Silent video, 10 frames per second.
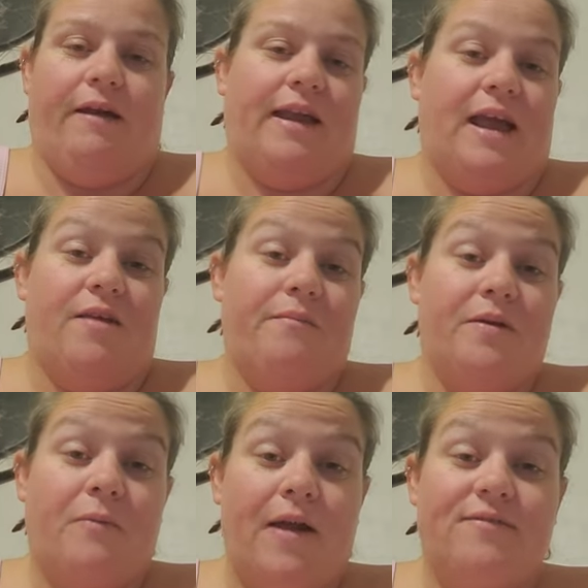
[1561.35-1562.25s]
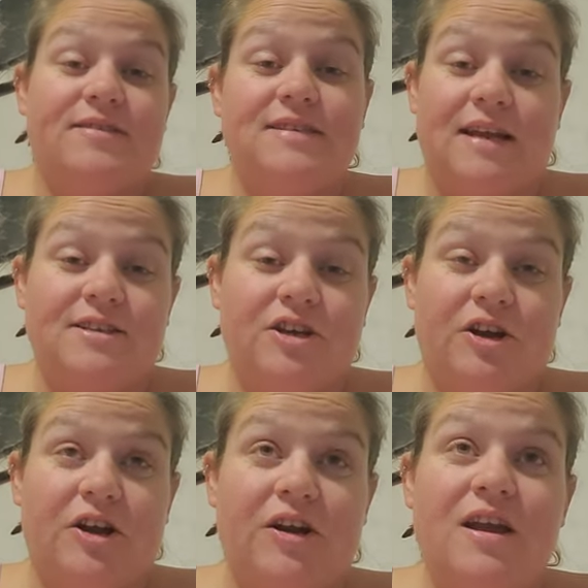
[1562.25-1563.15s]
like at a midwife
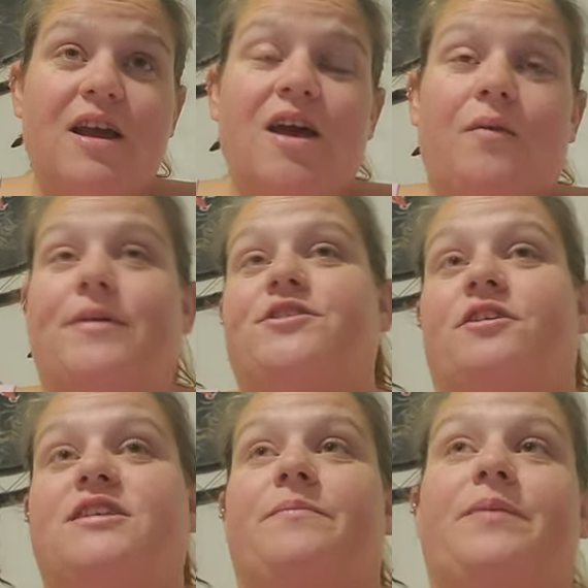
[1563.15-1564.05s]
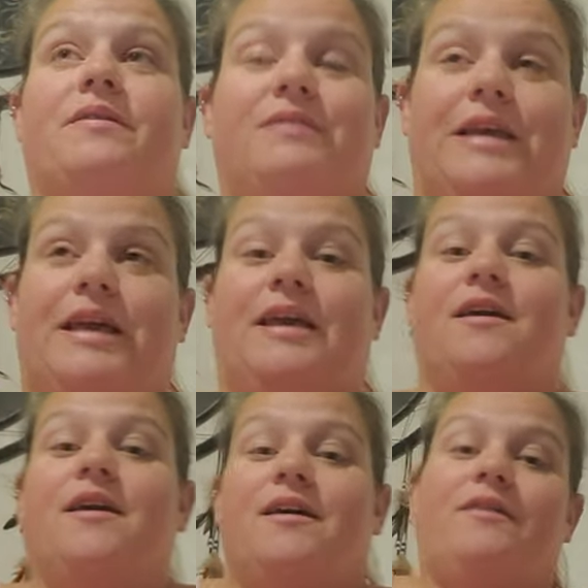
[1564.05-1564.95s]
center, which are
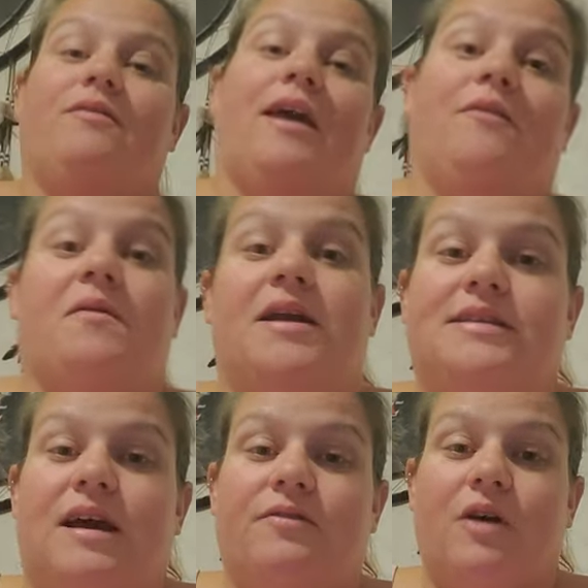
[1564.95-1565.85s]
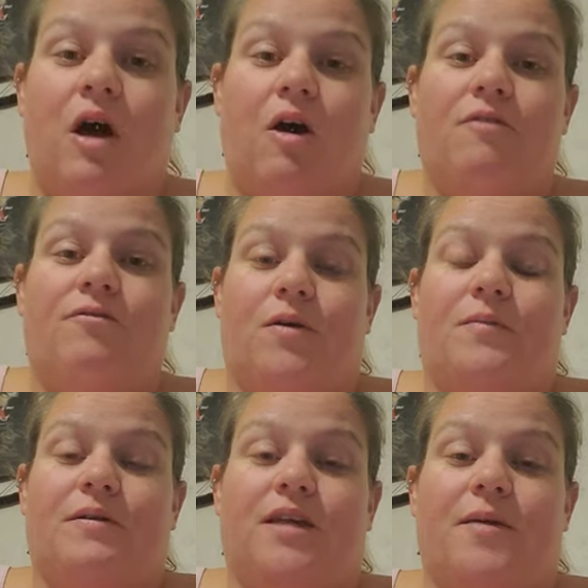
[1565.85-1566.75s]
typically like right down the hall
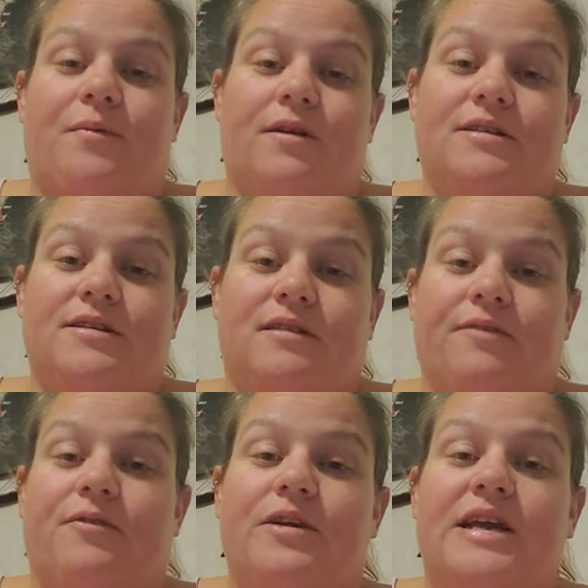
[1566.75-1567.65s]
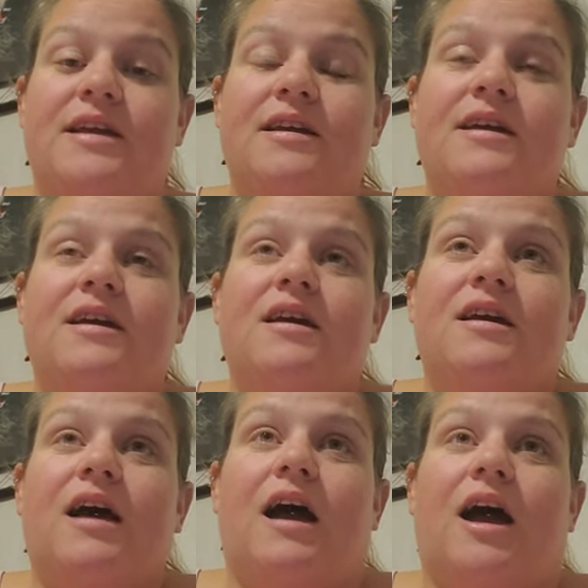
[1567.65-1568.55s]
from a labor and delivery.
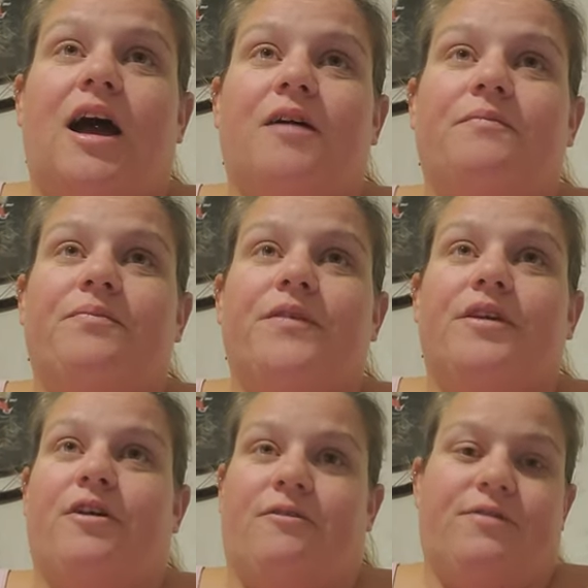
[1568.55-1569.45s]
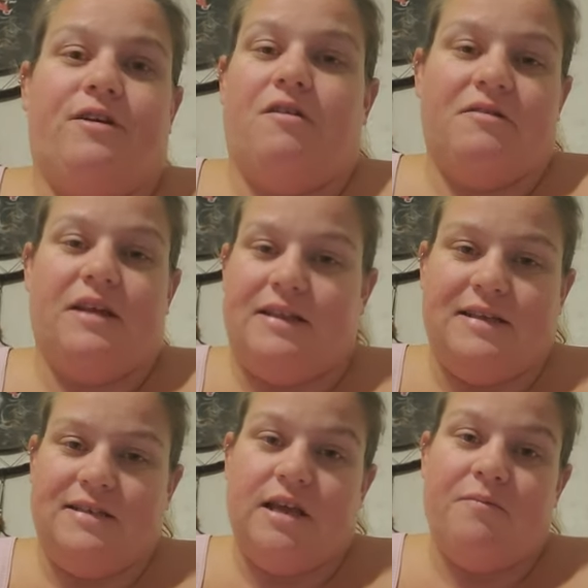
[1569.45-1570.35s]
Um, you're they're on like
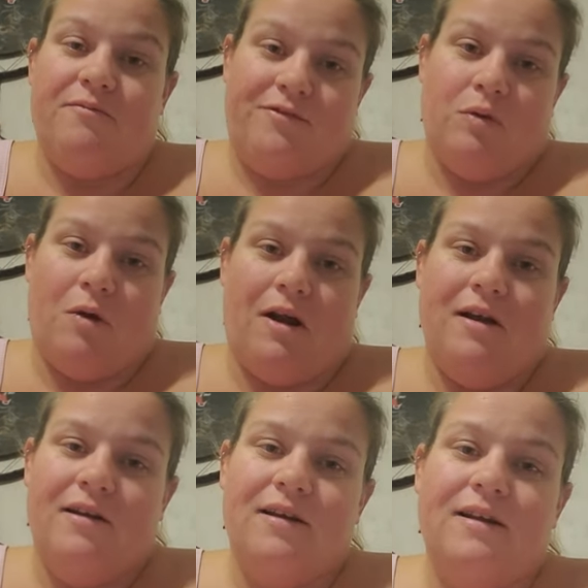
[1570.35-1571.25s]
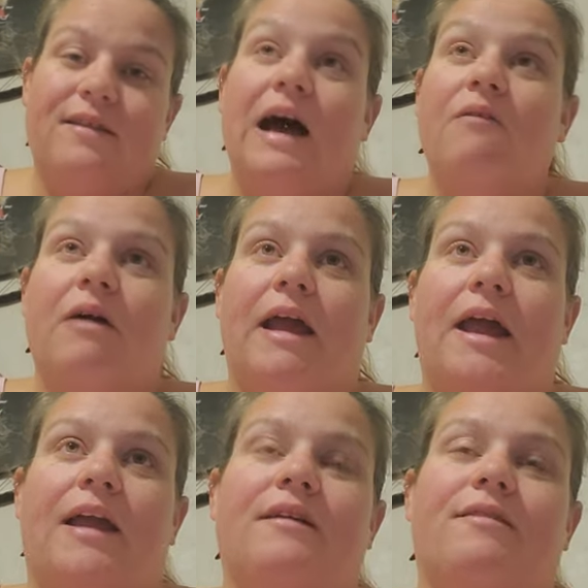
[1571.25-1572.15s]
the same floor. That
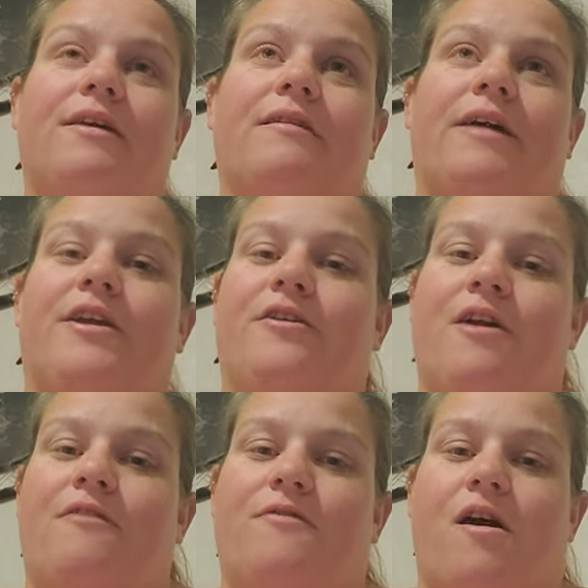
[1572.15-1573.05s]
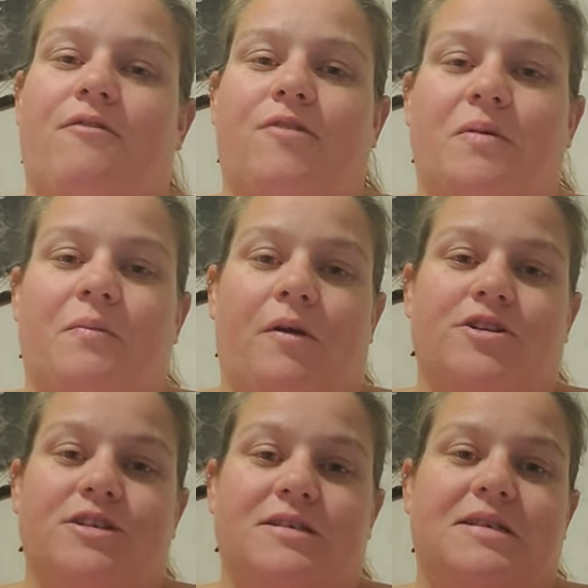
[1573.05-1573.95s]
way that like you're not far from
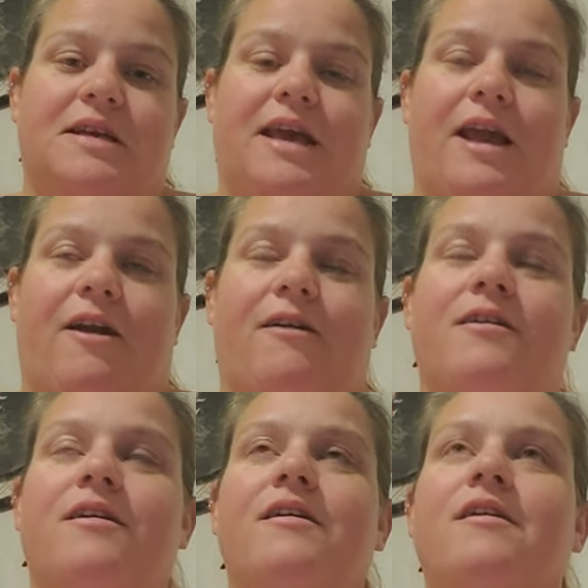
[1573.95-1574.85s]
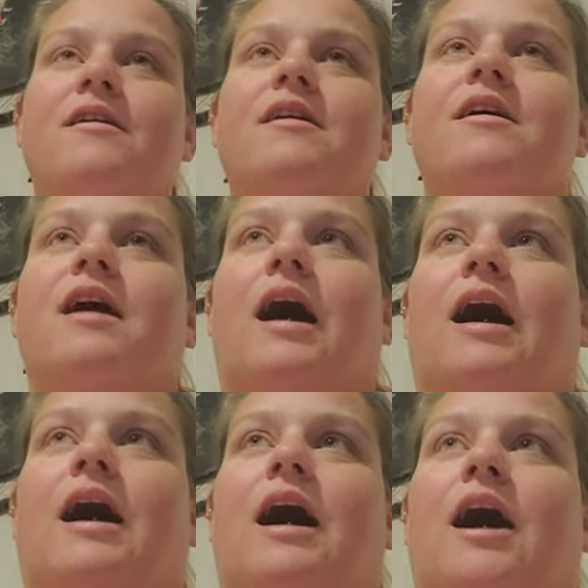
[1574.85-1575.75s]
emergency care.
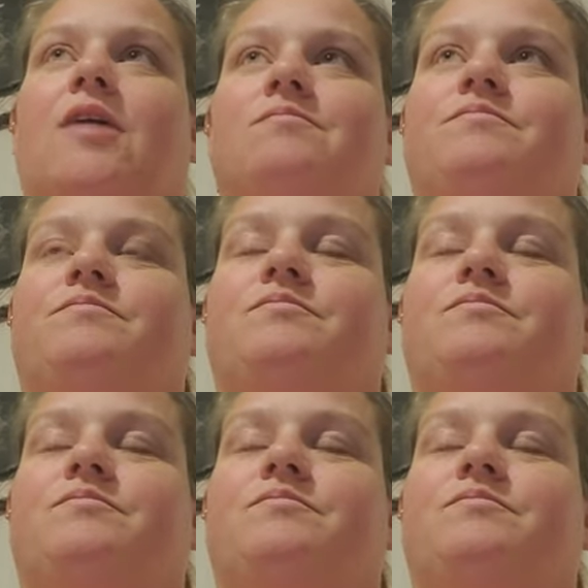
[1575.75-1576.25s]
Um,